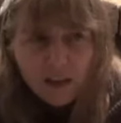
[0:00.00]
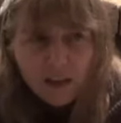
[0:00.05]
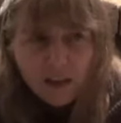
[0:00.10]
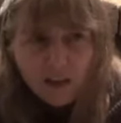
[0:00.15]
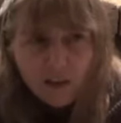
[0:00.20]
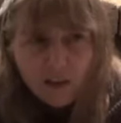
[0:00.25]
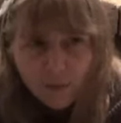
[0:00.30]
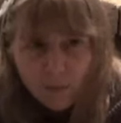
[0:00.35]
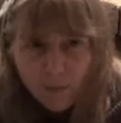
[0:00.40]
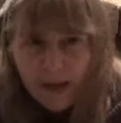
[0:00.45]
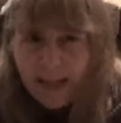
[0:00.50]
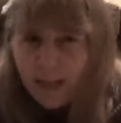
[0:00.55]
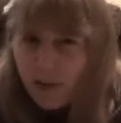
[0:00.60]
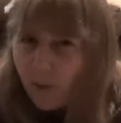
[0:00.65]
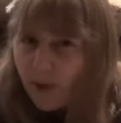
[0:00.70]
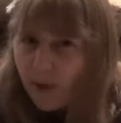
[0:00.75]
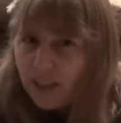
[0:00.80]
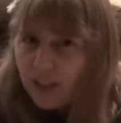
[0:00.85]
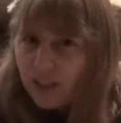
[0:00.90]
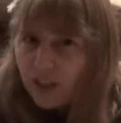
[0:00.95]
the right
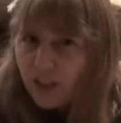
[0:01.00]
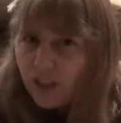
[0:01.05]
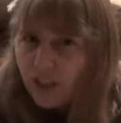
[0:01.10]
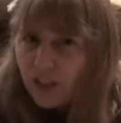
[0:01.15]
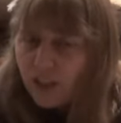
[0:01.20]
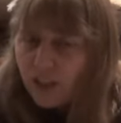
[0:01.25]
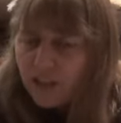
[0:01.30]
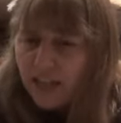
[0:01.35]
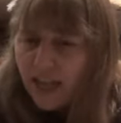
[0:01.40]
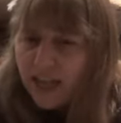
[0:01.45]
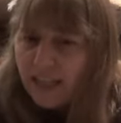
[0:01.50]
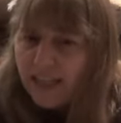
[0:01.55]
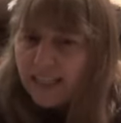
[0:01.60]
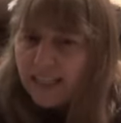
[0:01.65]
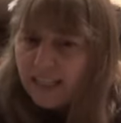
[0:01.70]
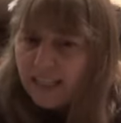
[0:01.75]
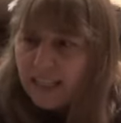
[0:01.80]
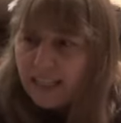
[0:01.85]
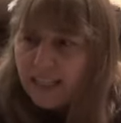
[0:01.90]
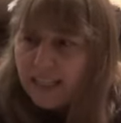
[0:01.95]
questions, and he
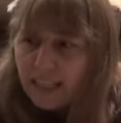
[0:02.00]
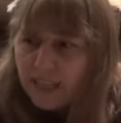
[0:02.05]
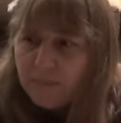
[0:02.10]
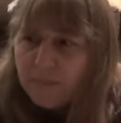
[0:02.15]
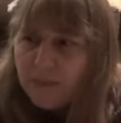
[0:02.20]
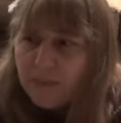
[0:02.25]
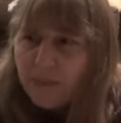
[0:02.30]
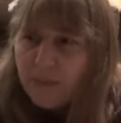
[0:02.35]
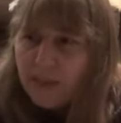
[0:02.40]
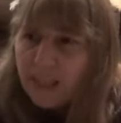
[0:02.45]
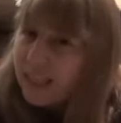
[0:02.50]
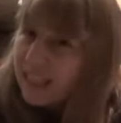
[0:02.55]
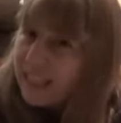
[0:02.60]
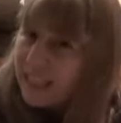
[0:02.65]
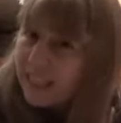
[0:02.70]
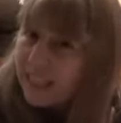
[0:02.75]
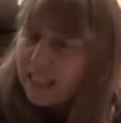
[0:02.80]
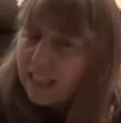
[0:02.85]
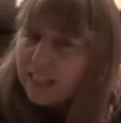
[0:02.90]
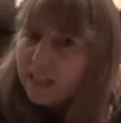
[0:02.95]
did seem to be
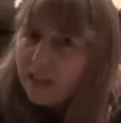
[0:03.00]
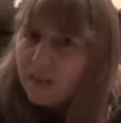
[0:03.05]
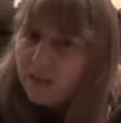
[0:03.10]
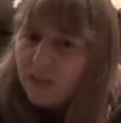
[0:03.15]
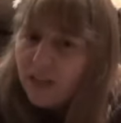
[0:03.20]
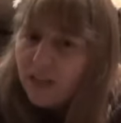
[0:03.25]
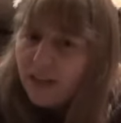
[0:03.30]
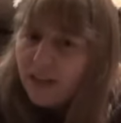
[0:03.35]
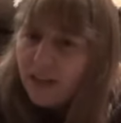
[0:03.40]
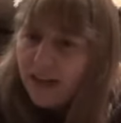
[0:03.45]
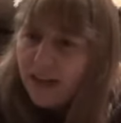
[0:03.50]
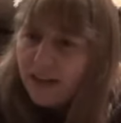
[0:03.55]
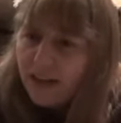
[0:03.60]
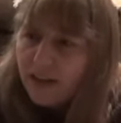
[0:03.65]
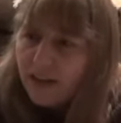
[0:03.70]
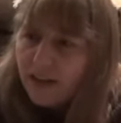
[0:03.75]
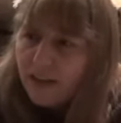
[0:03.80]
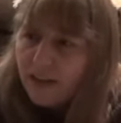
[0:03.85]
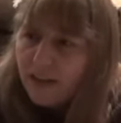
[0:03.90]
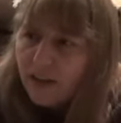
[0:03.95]
listening to me
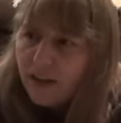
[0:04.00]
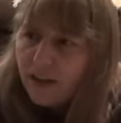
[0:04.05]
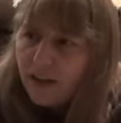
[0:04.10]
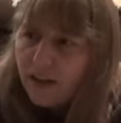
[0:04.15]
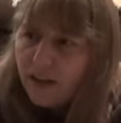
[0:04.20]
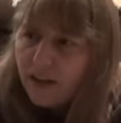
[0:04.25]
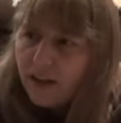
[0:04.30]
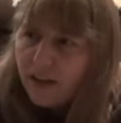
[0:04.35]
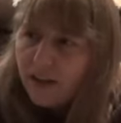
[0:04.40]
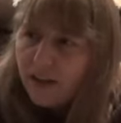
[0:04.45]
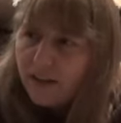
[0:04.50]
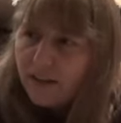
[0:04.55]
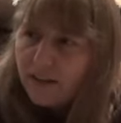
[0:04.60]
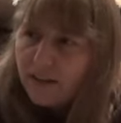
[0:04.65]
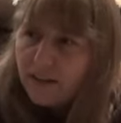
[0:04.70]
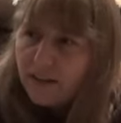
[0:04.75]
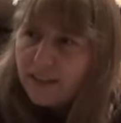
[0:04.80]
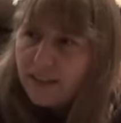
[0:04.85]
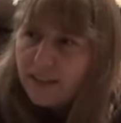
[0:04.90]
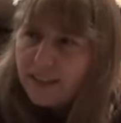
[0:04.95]
and
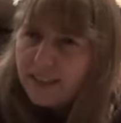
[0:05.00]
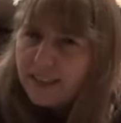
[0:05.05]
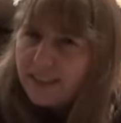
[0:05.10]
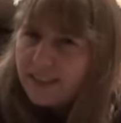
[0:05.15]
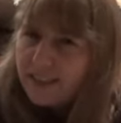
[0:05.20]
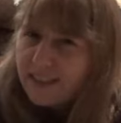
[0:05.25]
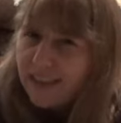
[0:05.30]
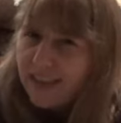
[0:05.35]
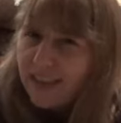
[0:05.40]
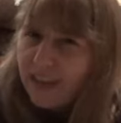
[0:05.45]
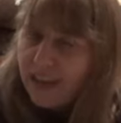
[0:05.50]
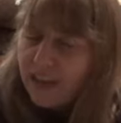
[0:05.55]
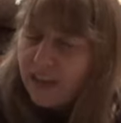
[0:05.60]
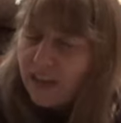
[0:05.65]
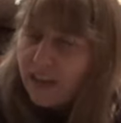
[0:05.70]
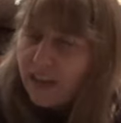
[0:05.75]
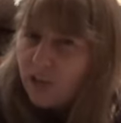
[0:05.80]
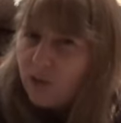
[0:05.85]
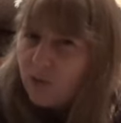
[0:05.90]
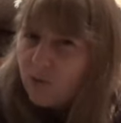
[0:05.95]
didn't say
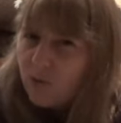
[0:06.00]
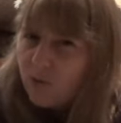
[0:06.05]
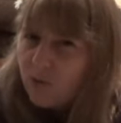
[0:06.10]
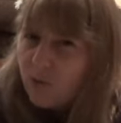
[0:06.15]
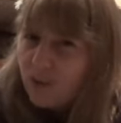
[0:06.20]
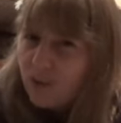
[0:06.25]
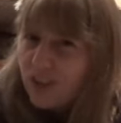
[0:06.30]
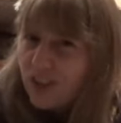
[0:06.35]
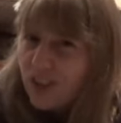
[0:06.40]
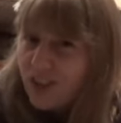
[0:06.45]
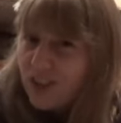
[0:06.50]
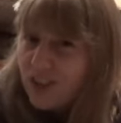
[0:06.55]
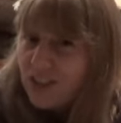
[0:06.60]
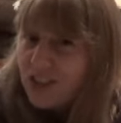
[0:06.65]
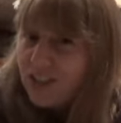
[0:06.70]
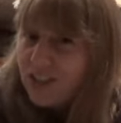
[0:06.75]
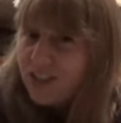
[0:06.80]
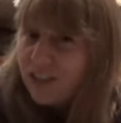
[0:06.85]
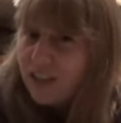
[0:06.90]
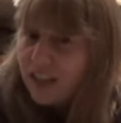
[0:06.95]
the usual
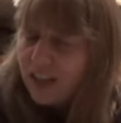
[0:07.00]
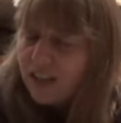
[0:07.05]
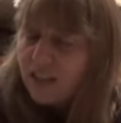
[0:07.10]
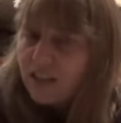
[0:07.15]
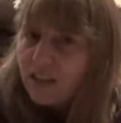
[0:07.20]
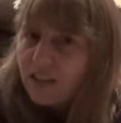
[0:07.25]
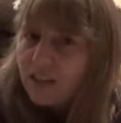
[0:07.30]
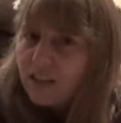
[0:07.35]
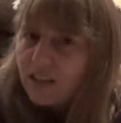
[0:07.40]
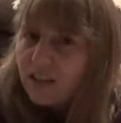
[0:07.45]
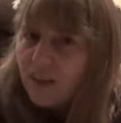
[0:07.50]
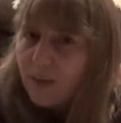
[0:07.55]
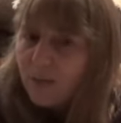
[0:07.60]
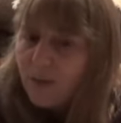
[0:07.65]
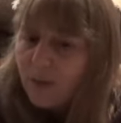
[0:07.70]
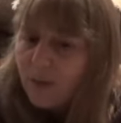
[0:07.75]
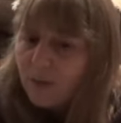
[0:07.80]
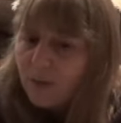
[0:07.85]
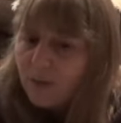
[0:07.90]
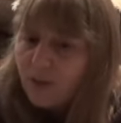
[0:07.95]
judgy things that
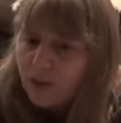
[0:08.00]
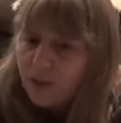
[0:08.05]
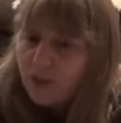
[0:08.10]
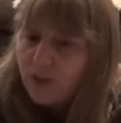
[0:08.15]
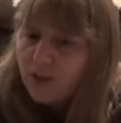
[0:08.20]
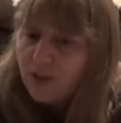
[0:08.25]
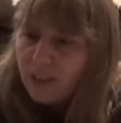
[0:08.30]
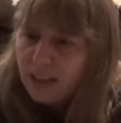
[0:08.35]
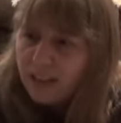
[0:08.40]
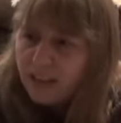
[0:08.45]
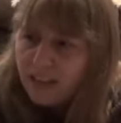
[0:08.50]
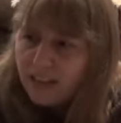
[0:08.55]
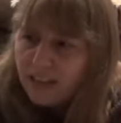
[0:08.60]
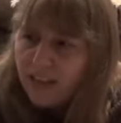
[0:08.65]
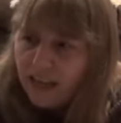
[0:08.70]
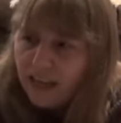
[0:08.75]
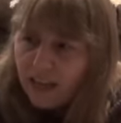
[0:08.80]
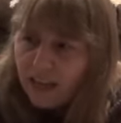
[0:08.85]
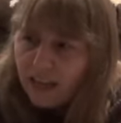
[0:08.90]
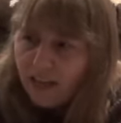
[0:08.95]
people usually
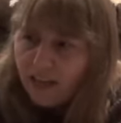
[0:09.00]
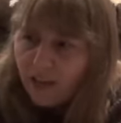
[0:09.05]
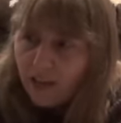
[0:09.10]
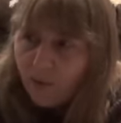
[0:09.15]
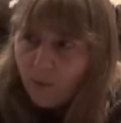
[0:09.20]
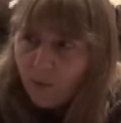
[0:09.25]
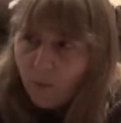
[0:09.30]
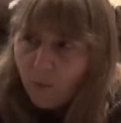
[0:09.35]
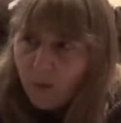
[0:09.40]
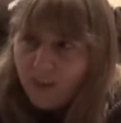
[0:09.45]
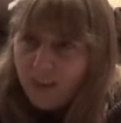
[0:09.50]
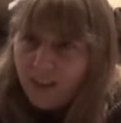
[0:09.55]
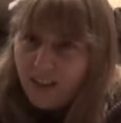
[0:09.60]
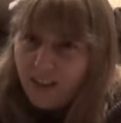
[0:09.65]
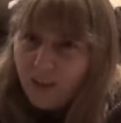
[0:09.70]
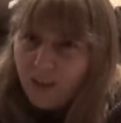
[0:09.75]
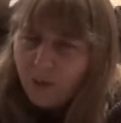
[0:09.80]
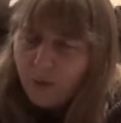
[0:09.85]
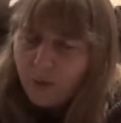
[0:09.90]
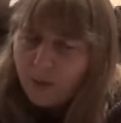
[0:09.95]
say when they
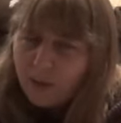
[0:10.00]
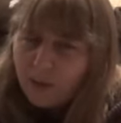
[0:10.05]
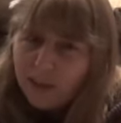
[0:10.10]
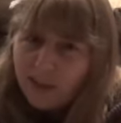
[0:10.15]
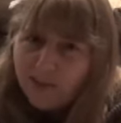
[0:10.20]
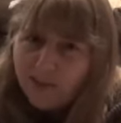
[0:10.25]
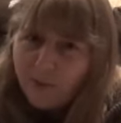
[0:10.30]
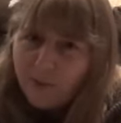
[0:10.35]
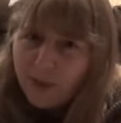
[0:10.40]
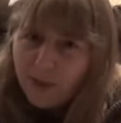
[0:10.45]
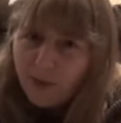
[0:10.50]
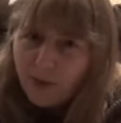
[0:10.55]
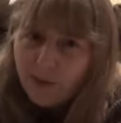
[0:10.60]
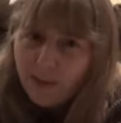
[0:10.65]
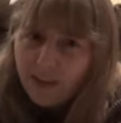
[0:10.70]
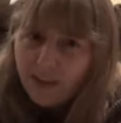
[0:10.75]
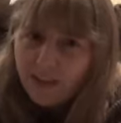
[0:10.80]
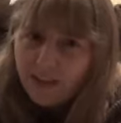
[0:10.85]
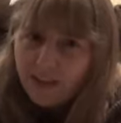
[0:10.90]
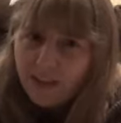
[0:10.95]
don't believe me or
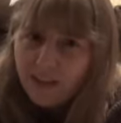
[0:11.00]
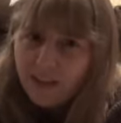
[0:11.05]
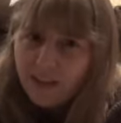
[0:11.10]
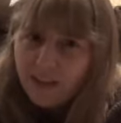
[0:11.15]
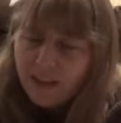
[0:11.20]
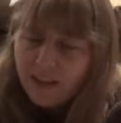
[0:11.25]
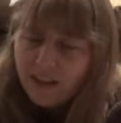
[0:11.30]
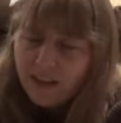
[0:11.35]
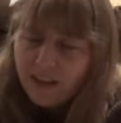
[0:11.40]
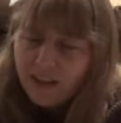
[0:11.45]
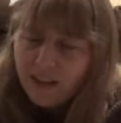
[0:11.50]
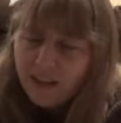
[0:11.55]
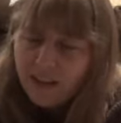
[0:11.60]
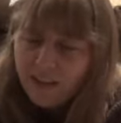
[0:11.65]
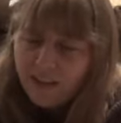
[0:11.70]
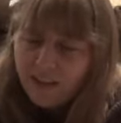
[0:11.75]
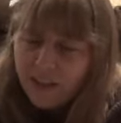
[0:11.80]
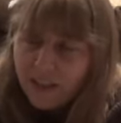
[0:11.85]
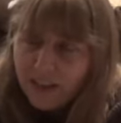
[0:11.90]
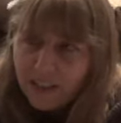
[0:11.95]
they think
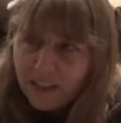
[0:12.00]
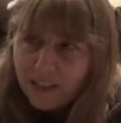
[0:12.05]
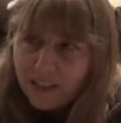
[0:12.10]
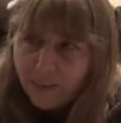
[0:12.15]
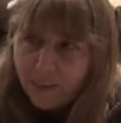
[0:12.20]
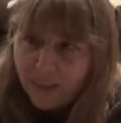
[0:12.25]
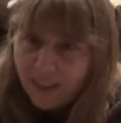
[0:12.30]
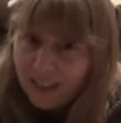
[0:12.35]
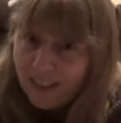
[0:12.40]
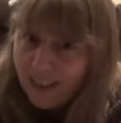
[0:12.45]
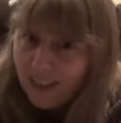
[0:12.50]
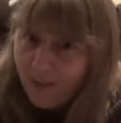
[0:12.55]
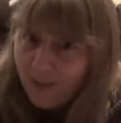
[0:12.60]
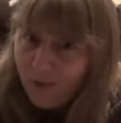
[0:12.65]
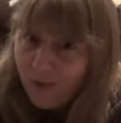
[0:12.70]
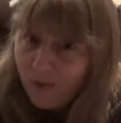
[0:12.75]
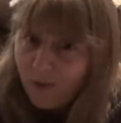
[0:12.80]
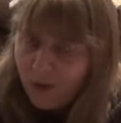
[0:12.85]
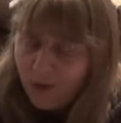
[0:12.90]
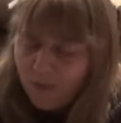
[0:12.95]
that it's something to get
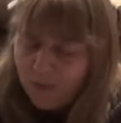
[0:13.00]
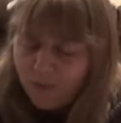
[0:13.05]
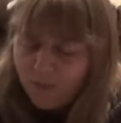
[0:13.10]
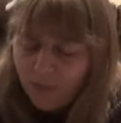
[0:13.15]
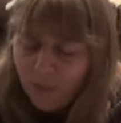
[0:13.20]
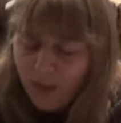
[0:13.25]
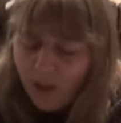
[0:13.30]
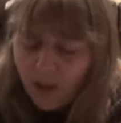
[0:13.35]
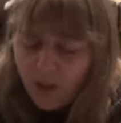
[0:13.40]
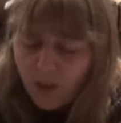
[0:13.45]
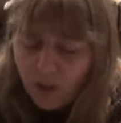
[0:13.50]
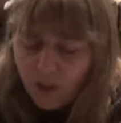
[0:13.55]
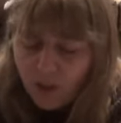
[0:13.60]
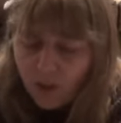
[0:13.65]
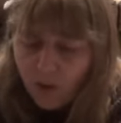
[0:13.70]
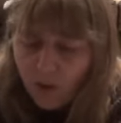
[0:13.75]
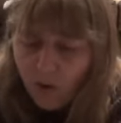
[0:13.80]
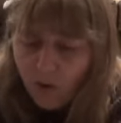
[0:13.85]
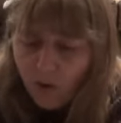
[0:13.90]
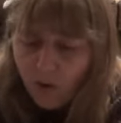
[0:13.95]
over.
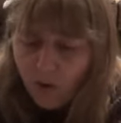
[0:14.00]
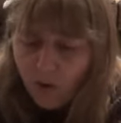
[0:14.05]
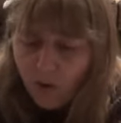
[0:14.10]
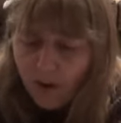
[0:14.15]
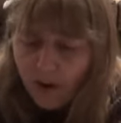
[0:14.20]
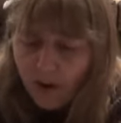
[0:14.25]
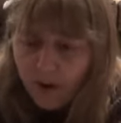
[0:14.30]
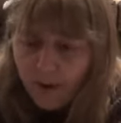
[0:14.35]
So